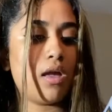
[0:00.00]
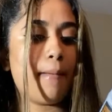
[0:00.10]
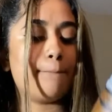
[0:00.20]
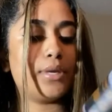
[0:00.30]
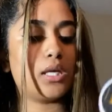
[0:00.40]

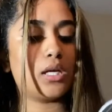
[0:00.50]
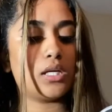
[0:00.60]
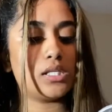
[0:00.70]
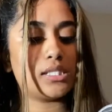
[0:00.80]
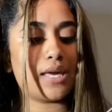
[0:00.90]

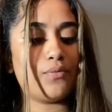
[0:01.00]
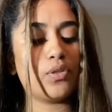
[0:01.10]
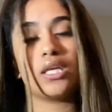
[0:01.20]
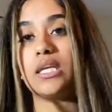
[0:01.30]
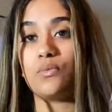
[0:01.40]
because I feel
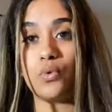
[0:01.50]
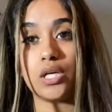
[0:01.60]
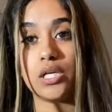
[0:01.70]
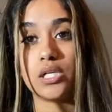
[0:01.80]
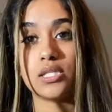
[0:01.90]
like it
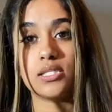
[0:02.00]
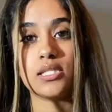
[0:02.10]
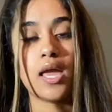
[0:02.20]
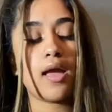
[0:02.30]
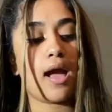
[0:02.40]
works.
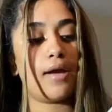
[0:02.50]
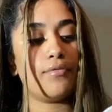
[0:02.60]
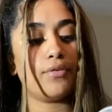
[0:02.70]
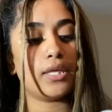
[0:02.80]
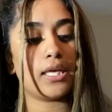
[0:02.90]
I
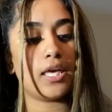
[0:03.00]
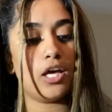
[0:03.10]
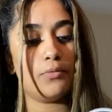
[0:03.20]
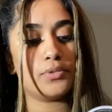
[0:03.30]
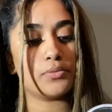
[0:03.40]
feel like it
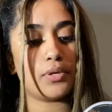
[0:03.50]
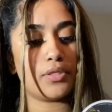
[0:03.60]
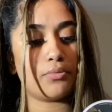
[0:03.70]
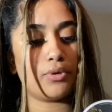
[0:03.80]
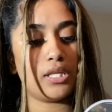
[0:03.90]
helps with
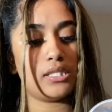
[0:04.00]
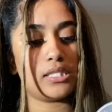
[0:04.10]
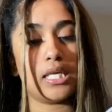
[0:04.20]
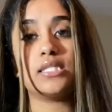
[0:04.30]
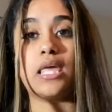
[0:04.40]
what it
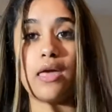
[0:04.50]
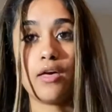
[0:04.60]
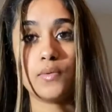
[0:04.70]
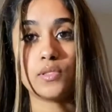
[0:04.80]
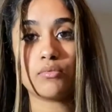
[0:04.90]
says it
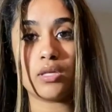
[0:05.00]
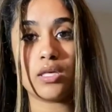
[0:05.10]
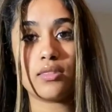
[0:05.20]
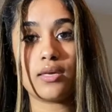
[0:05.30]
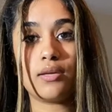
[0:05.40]
helps
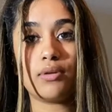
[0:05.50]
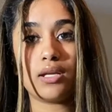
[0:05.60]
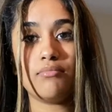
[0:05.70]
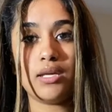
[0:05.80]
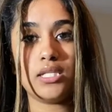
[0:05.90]
with. I
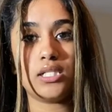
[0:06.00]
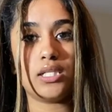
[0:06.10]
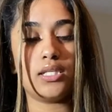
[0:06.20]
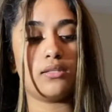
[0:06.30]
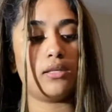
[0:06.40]
recommend
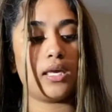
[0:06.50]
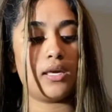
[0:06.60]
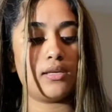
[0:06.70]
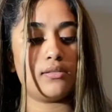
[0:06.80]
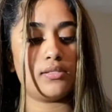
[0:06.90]
it.
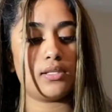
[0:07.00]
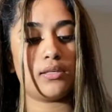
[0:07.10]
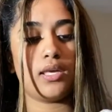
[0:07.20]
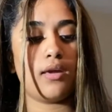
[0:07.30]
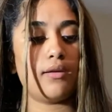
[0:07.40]
And
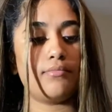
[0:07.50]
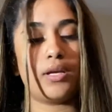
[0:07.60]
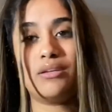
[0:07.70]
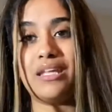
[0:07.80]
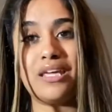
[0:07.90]
yeah,
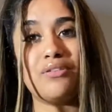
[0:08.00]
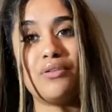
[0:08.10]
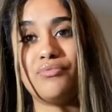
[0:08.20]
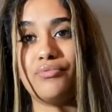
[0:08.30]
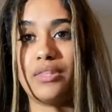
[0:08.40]
and I don't
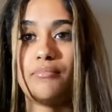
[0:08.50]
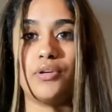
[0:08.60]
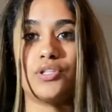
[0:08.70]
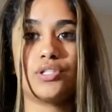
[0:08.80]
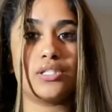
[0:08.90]
have really
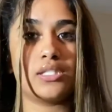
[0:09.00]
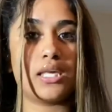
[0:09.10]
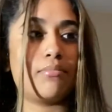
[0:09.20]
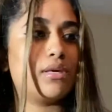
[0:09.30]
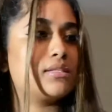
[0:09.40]
much to say
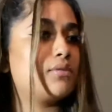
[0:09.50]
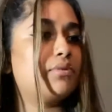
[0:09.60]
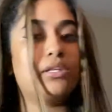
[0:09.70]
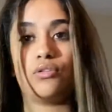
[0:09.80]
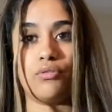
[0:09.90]
because I
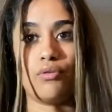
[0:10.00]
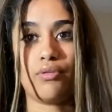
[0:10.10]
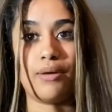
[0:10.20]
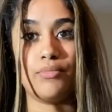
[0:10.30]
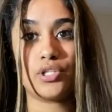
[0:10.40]
really don't know
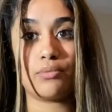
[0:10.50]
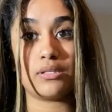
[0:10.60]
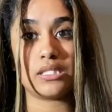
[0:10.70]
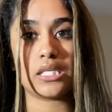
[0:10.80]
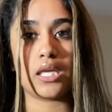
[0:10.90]
that much
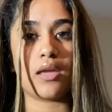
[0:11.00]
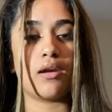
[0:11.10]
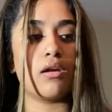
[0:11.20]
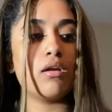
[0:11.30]
about skincare.